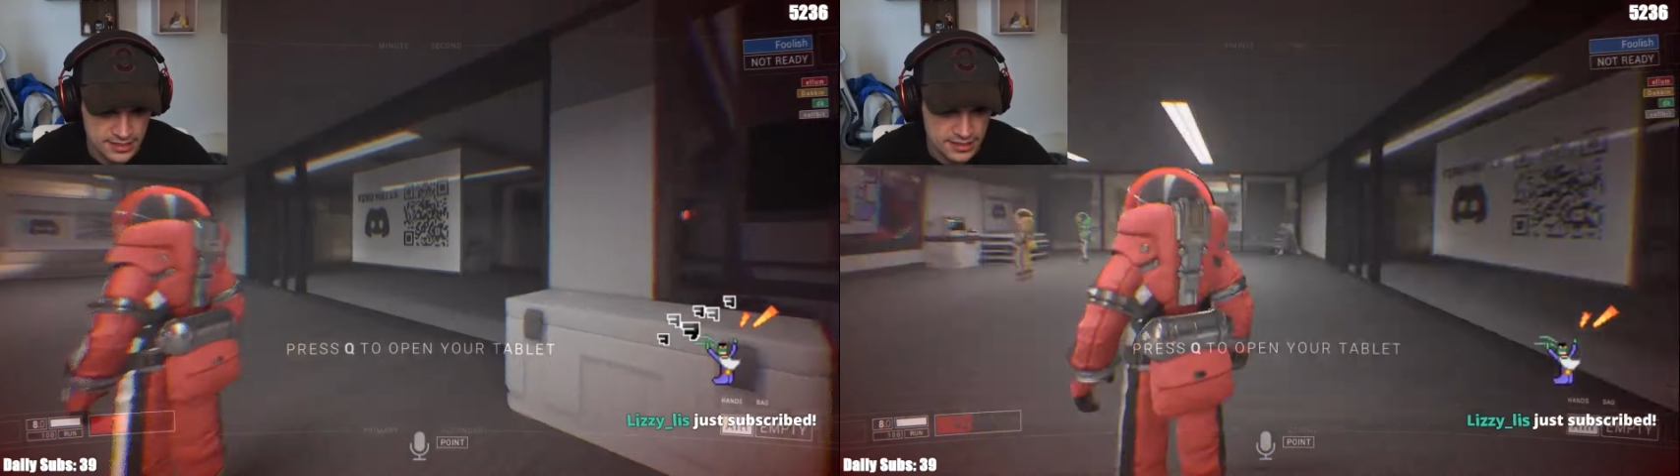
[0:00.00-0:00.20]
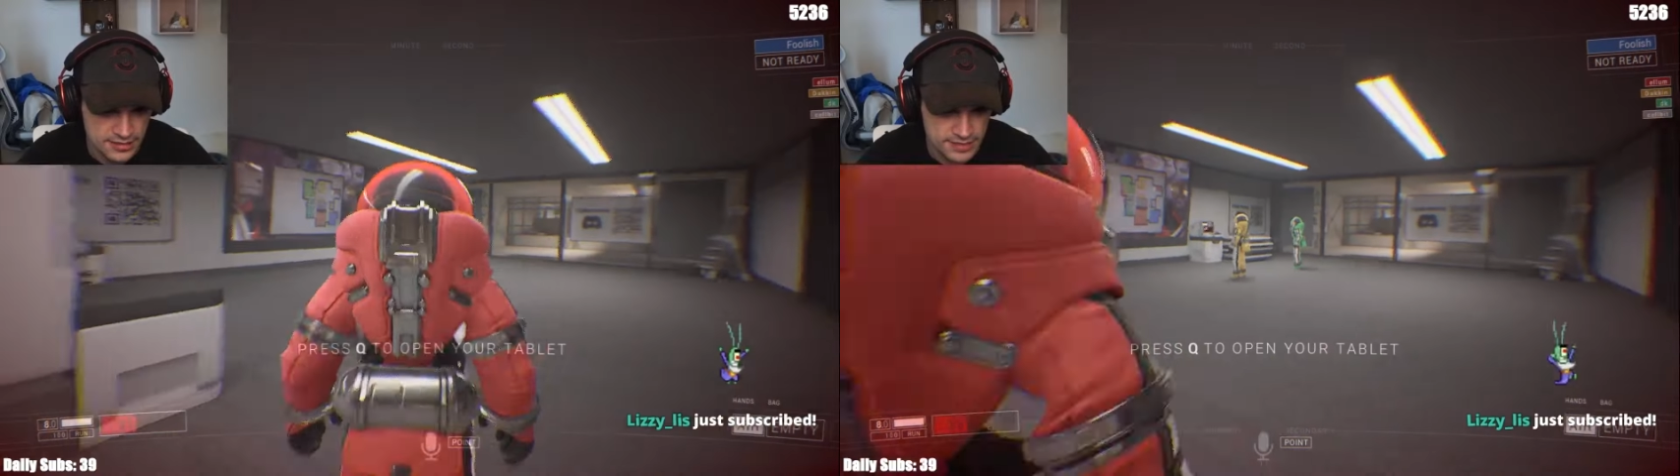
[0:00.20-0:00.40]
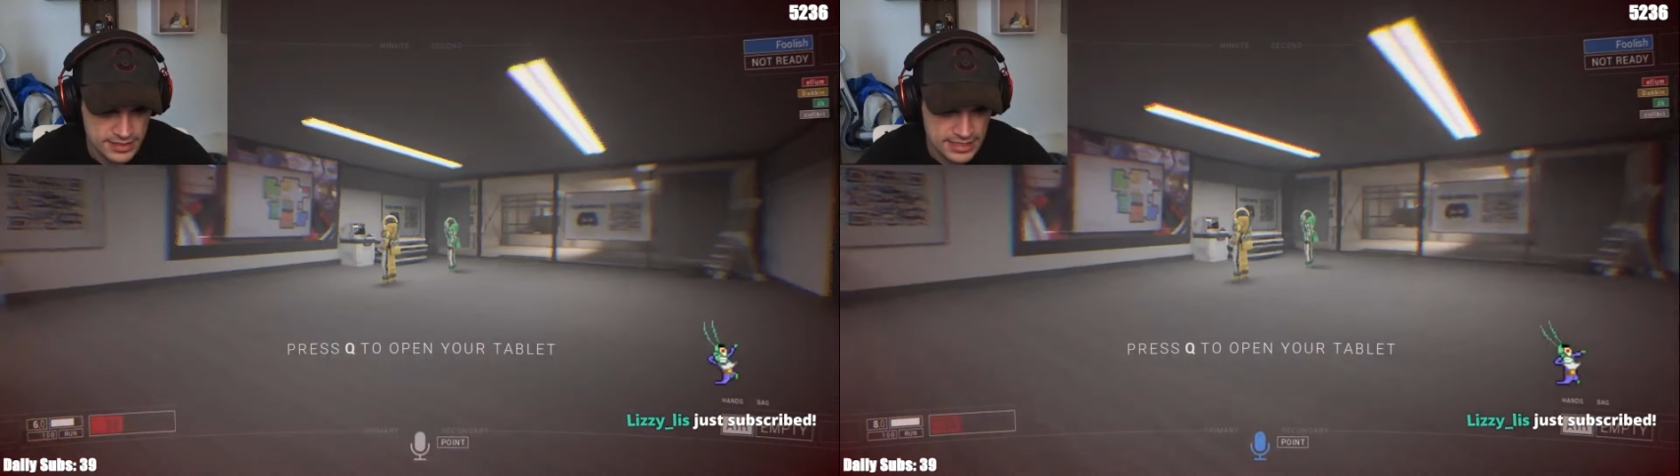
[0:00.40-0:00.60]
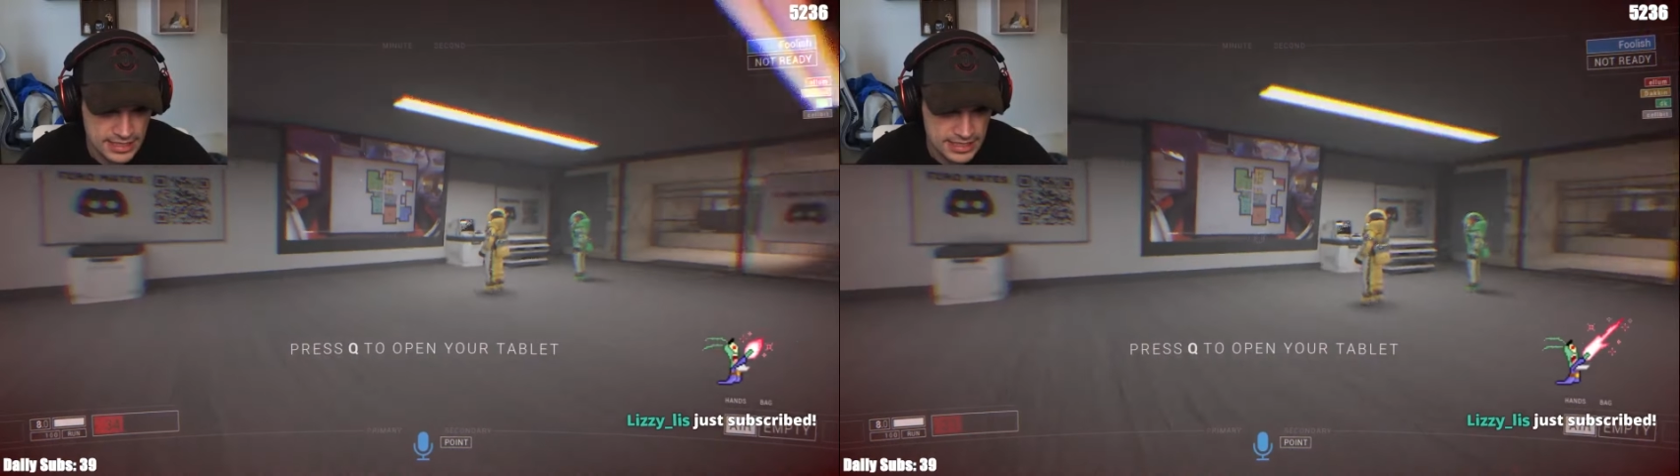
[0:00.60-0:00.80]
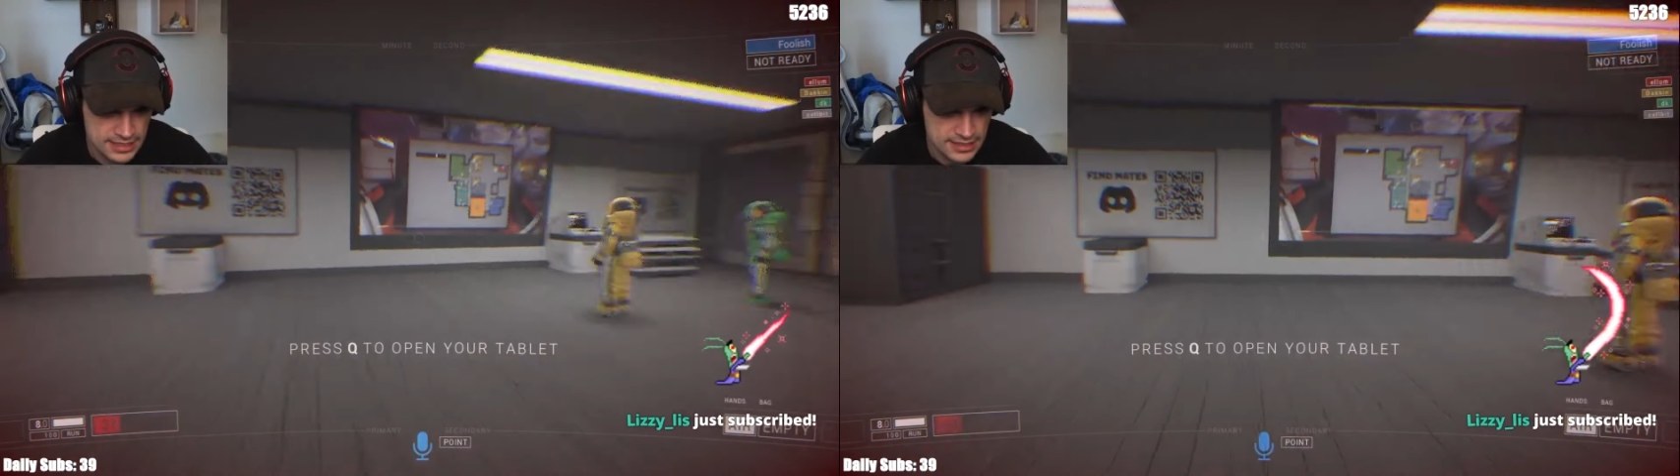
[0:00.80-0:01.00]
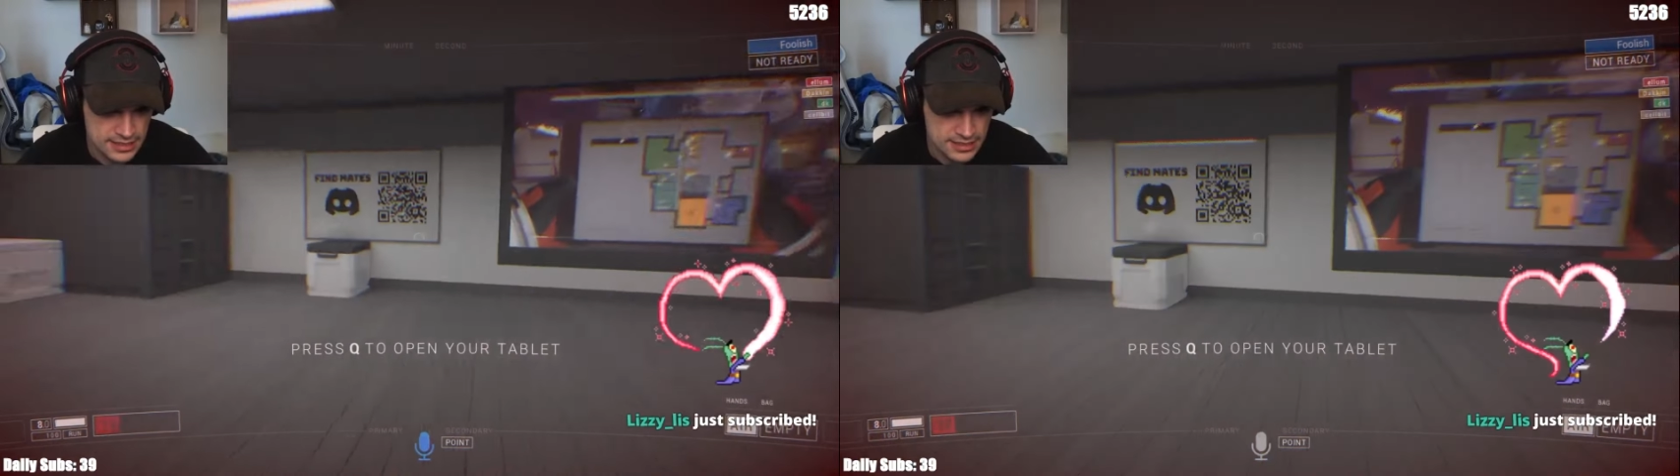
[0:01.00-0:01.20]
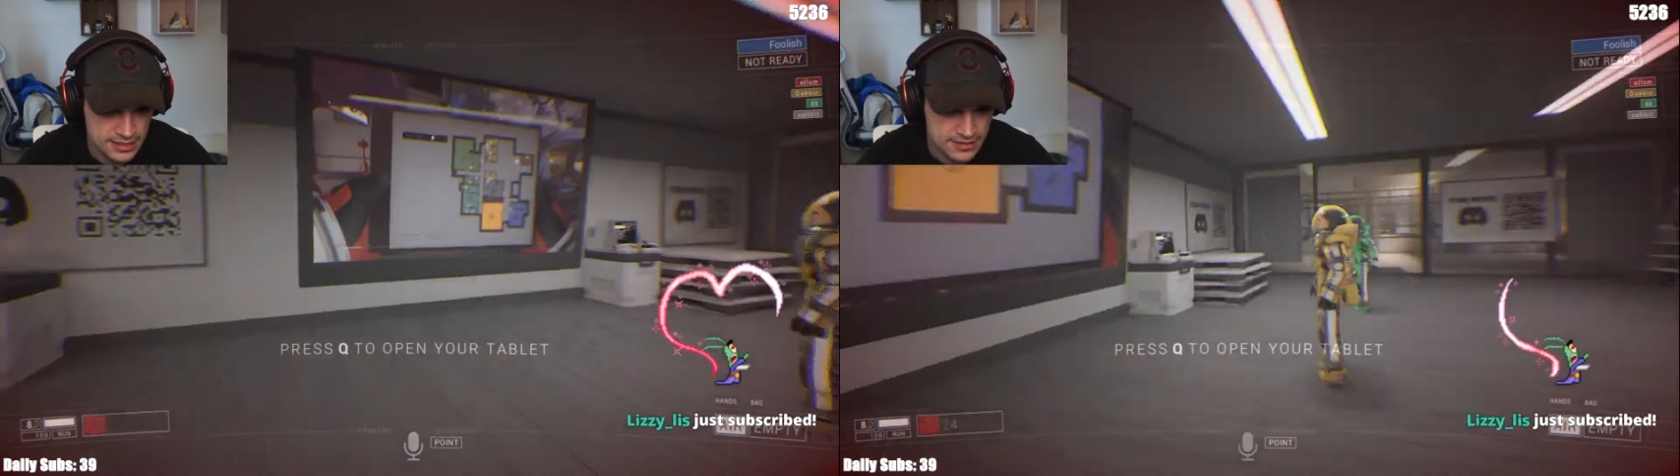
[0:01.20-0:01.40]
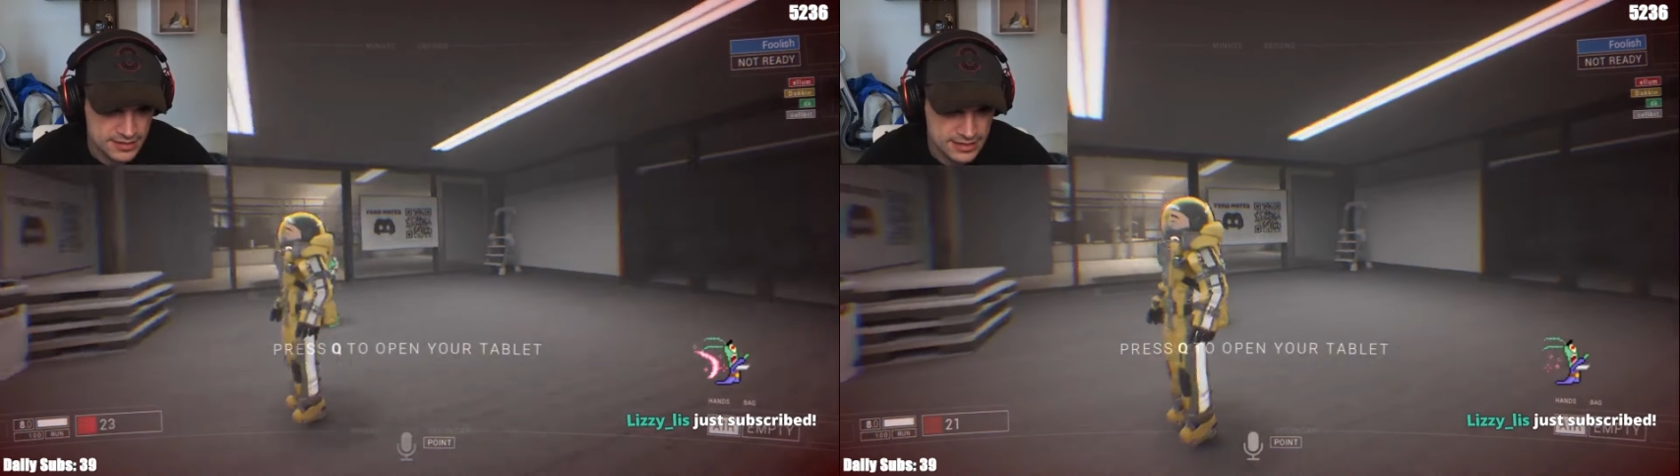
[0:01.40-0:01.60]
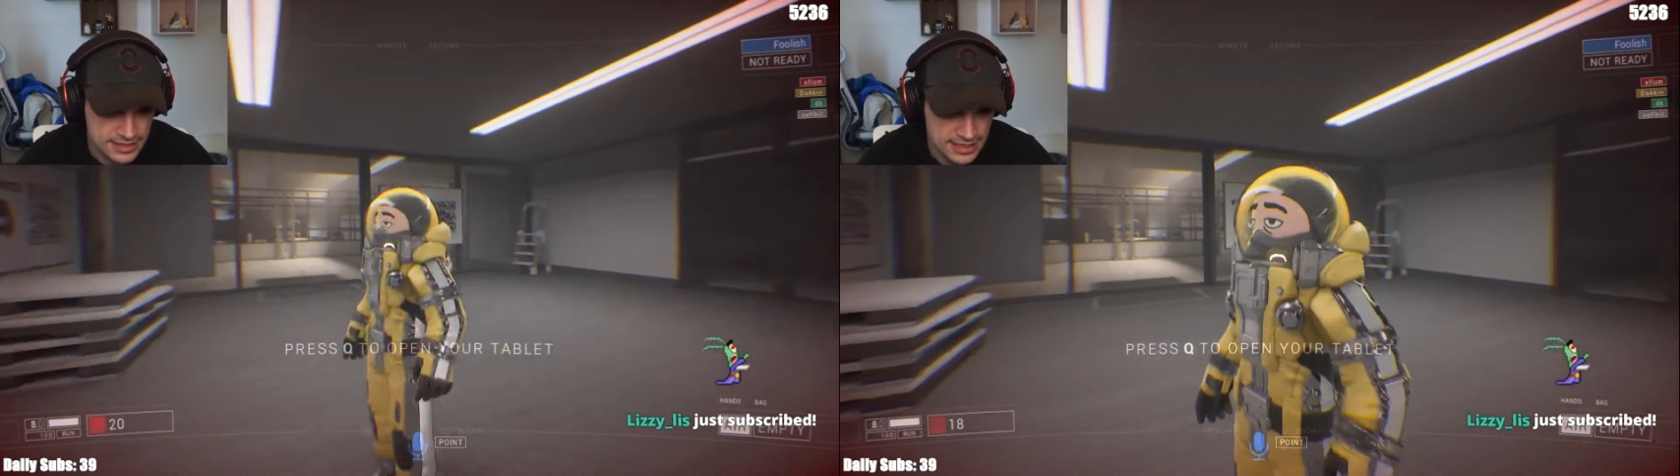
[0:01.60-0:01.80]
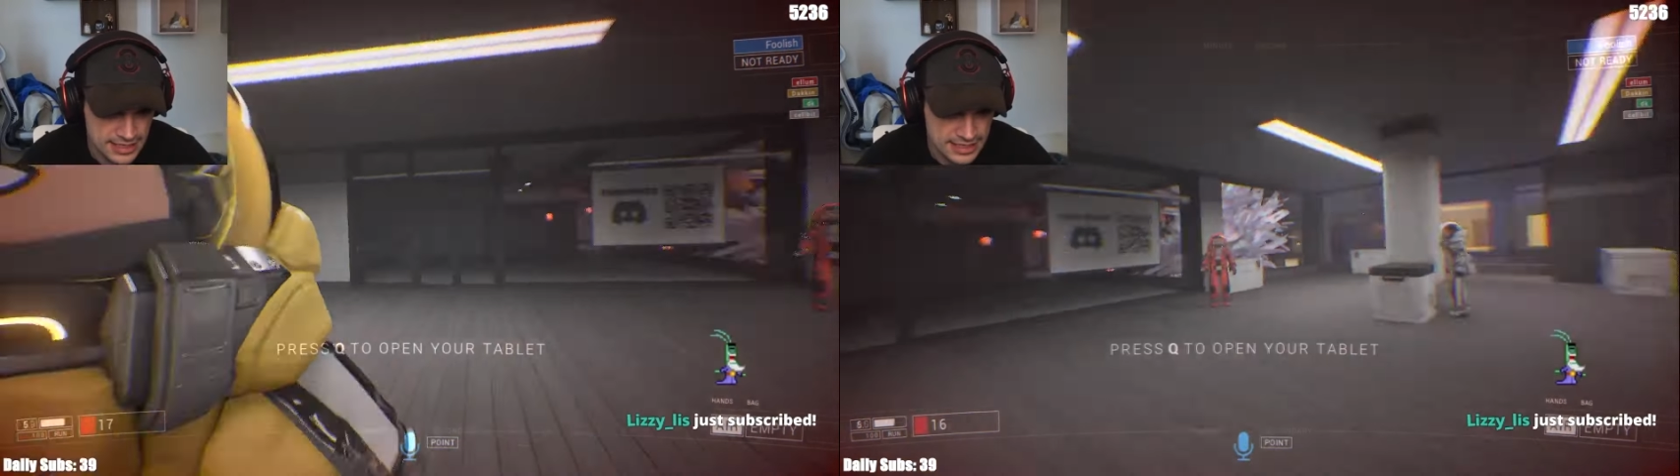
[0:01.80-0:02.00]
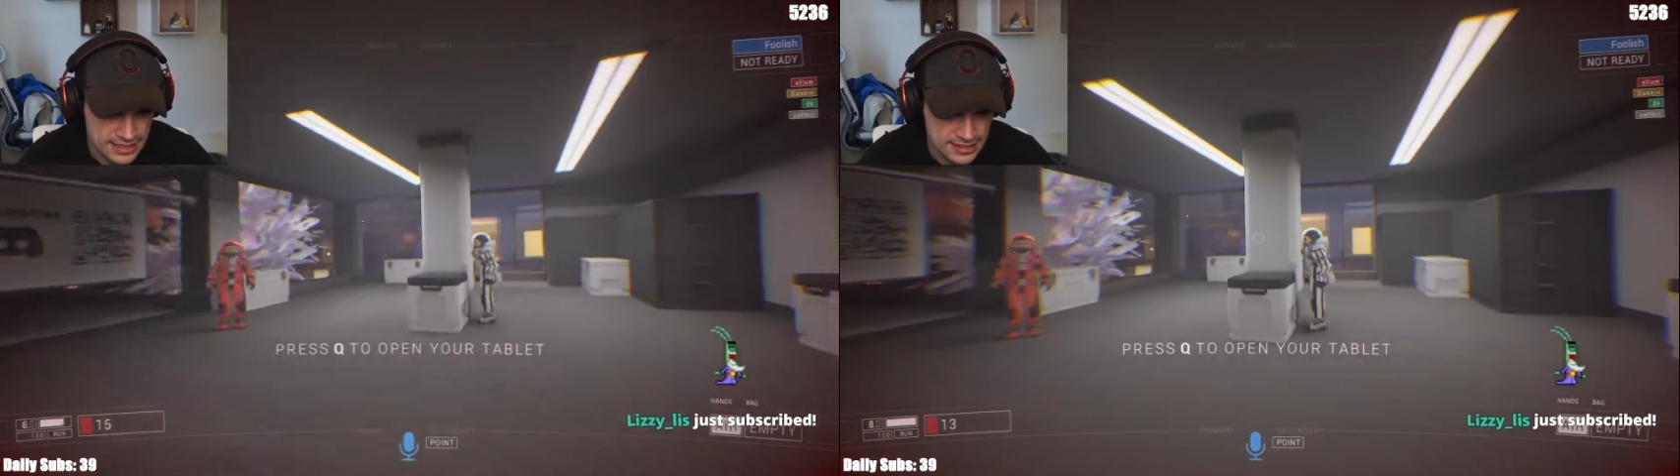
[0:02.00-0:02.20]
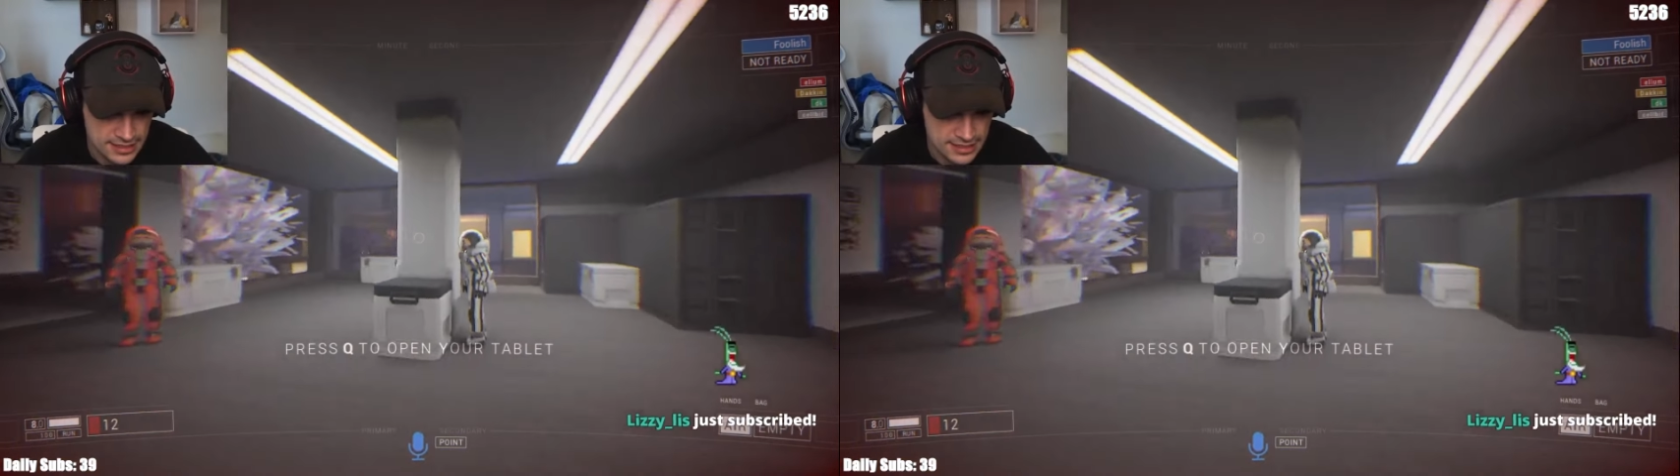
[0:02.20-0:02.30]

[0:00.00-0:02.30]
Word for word: I'm gonna die. I'm gonna die.